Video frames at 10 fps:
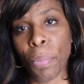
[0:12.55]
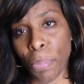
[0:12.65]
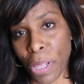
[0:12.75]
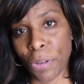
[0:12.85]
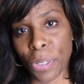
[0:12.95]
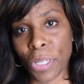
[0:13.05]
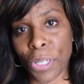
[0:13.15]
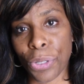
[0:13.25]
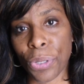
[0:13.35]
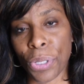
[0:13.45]
brothers and
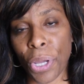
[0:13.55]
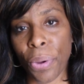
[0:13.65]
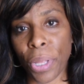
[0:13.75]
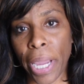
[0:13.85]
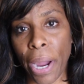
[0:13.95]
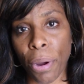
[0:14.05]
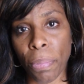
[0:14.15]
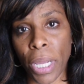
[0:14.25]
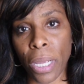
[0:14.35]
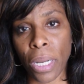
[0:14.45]
sisters here in the
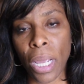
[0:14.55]
Caribbean,